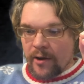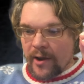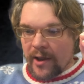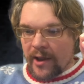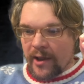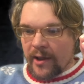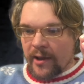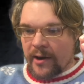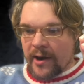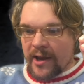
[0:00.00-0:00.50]

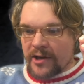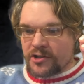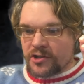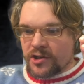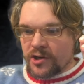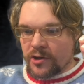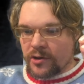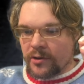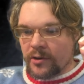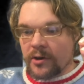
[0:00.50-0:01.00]
eh, next
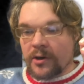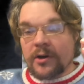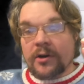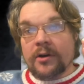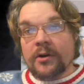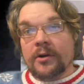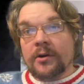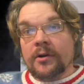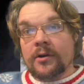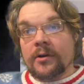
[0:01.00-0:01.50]
year
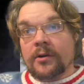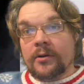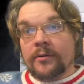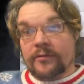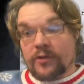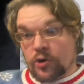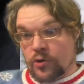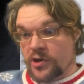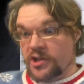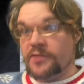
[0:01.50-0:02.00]

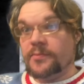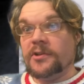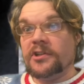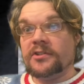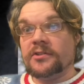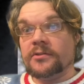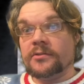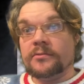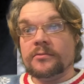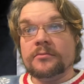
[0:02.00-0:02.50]
for
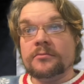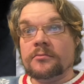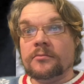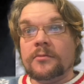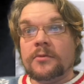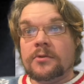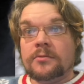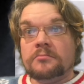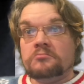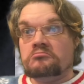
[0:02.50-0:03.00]
Christmas.
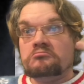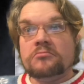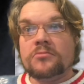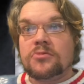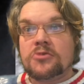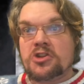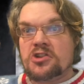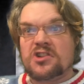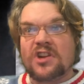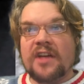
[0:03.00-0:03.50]

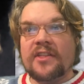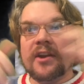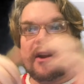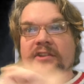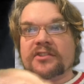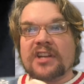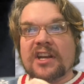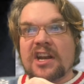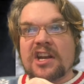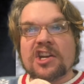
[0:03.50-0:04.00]
There's nothing
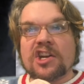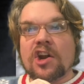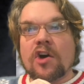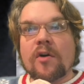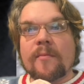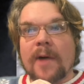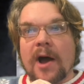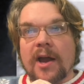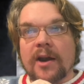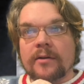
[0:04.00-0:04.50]
else I need to know
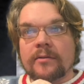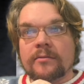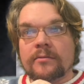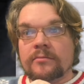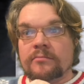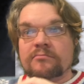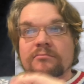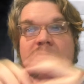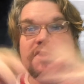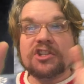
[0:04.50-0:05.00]
about it.
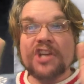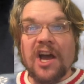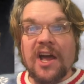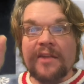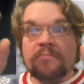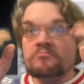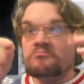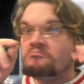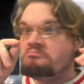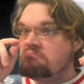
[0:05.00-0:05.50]

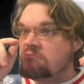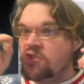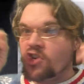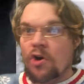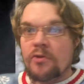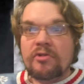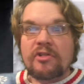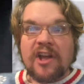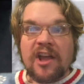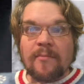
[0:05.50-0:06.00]
Done
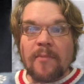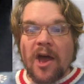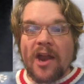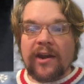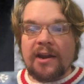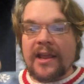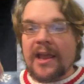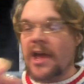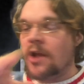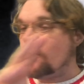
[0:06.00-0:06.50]
don't think about it
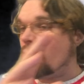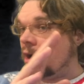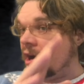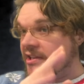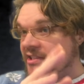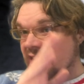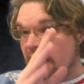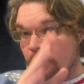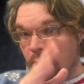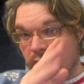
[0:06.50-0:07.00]
again.
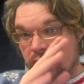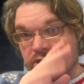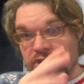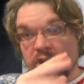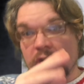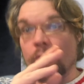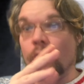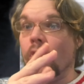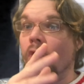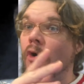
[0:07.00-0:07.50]
Whereas that
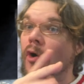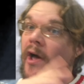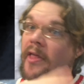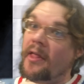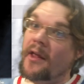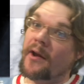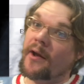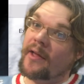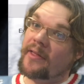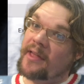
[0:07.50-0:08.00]
Bardsung, whoa, I
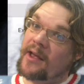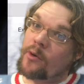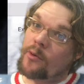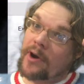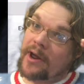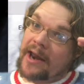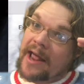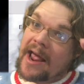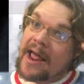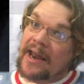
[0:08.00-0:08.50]
think I think we're
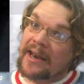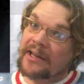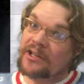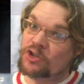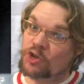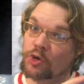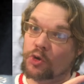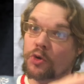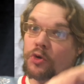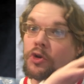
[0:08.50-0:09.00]
gonna add this
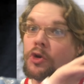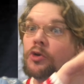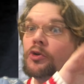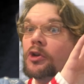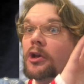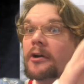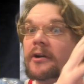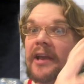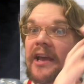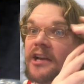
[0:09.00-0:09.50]
cool new
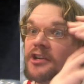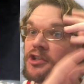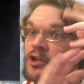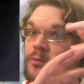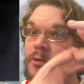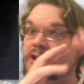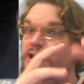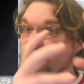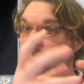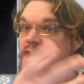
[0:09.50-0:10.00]
location,
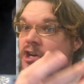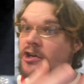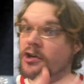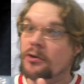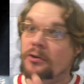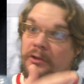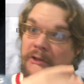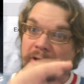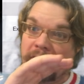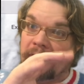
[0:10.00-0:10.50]
which is gonna
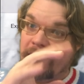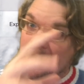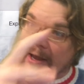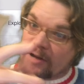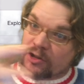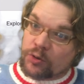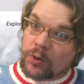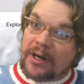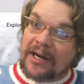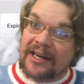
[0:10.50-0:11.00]
do thing
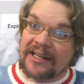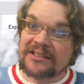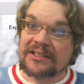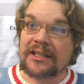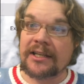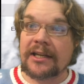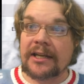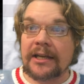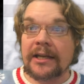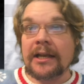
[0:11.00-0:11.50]
X Y
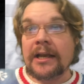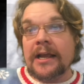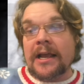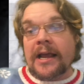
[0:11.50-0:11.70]
Z,